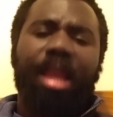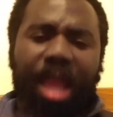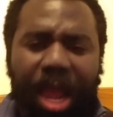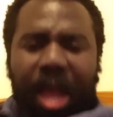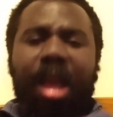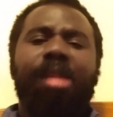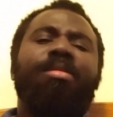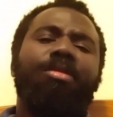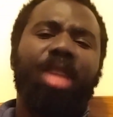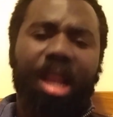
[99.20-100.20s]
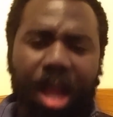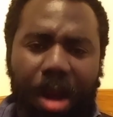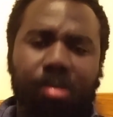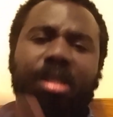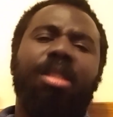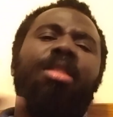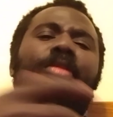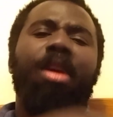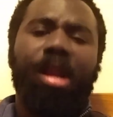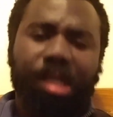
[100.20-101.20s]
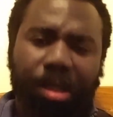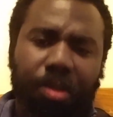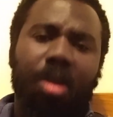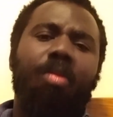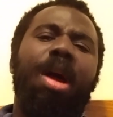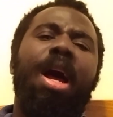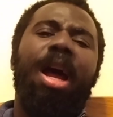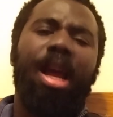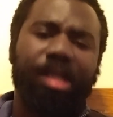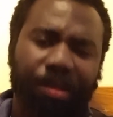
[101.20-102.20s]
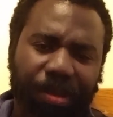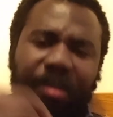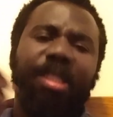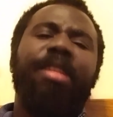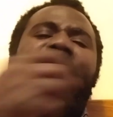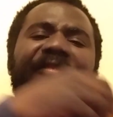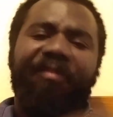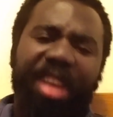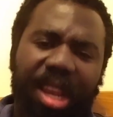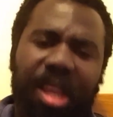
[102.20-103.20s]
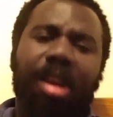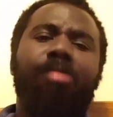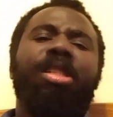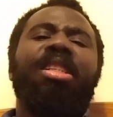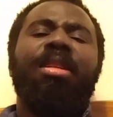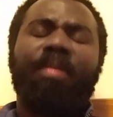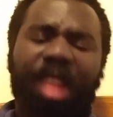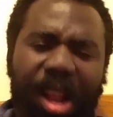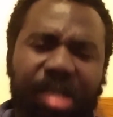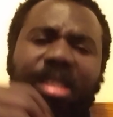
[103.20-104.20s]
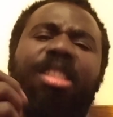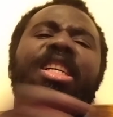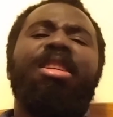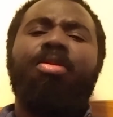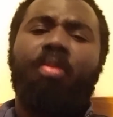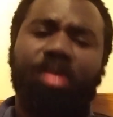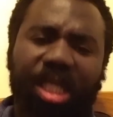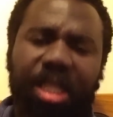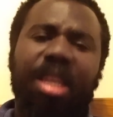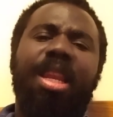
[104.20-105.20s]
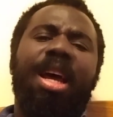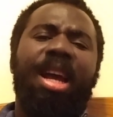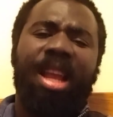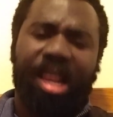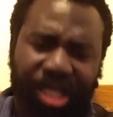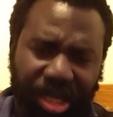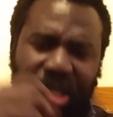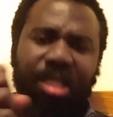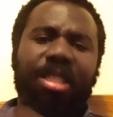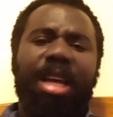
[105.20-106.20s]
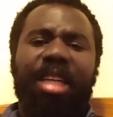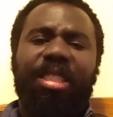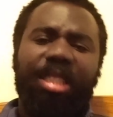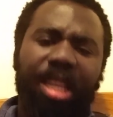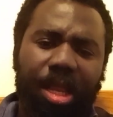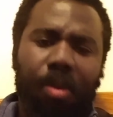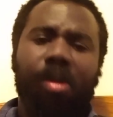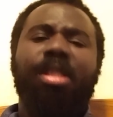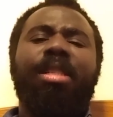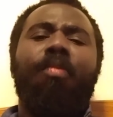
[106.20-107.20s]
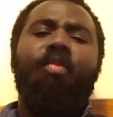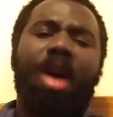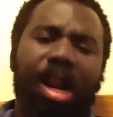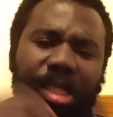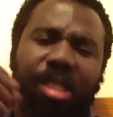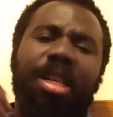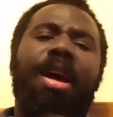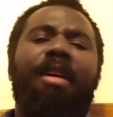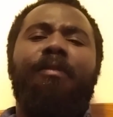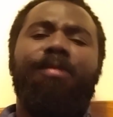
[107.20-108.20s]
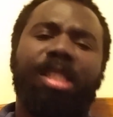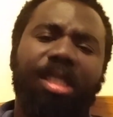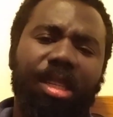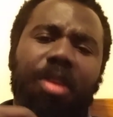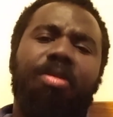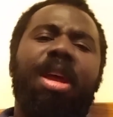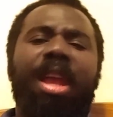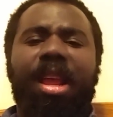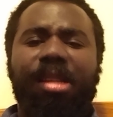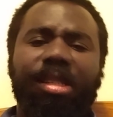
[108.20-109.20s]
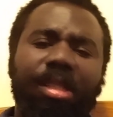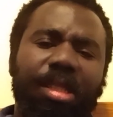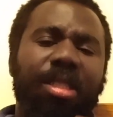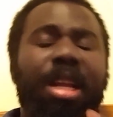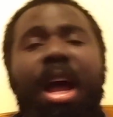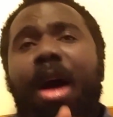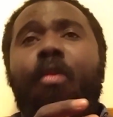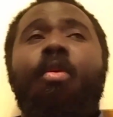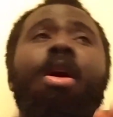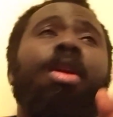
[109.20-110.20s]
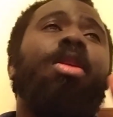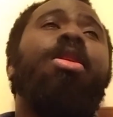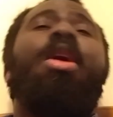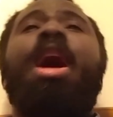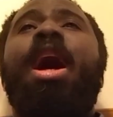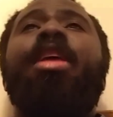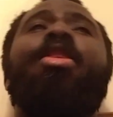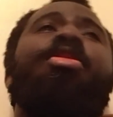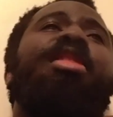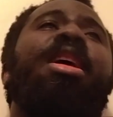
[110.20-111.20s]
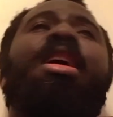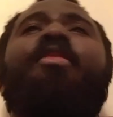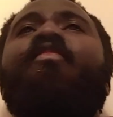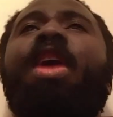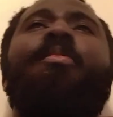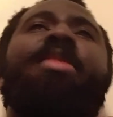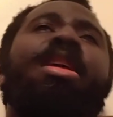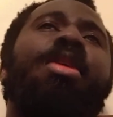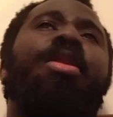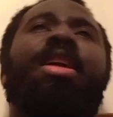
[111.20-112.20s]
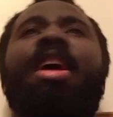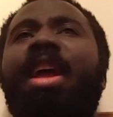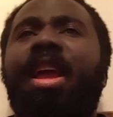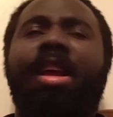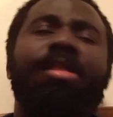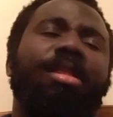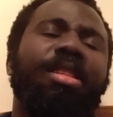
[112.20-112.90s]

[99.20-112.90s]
Yeah, we're going right, feeling great, just really nice. I see you, I'm feeling great. I wanna know how you think about me, okay?